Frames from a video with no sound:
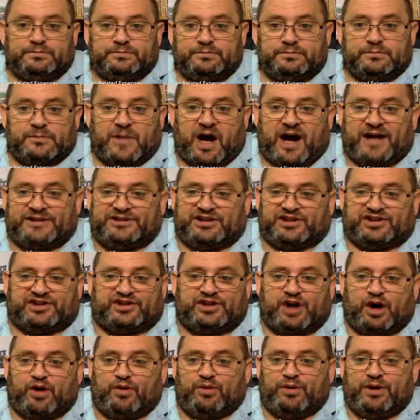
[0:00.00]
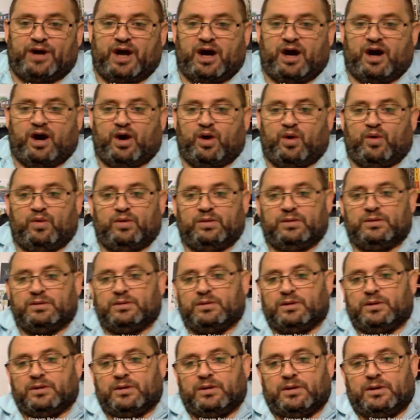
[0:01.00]
I just don't know.
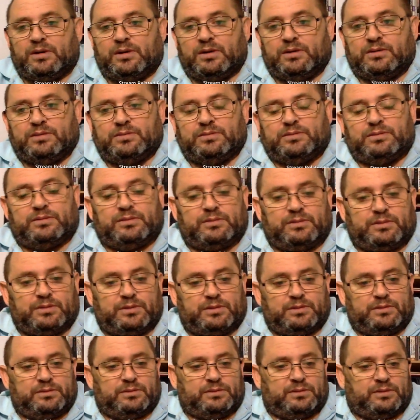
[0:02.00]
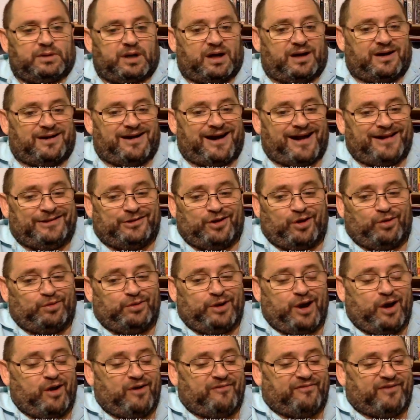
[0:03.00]
I
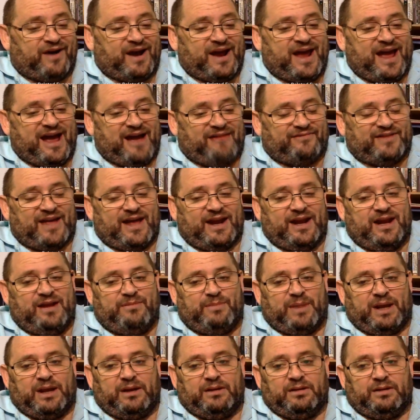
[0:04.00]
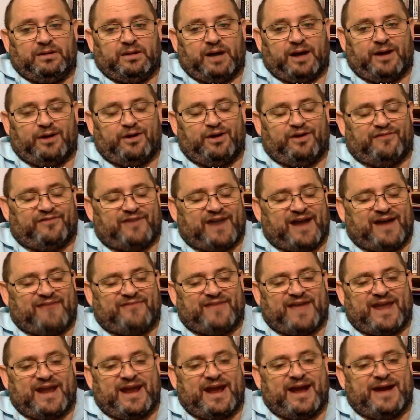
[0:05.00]
don't know if I have that in me. I don't know if I
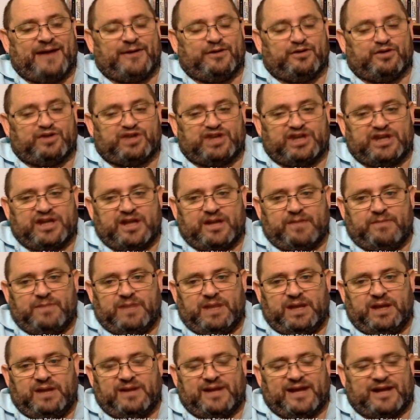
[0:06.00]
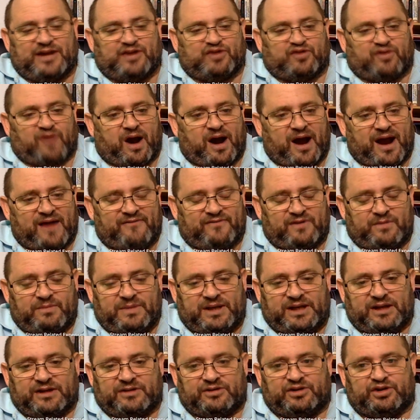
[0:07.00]
have that energy in me, that drive in
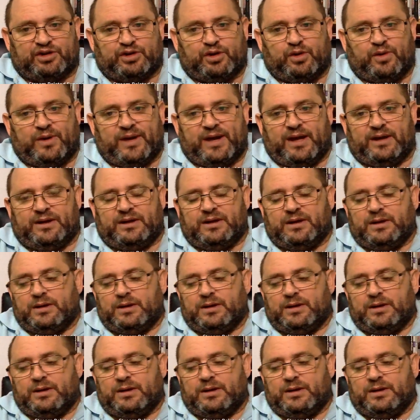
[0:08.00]
me to do it.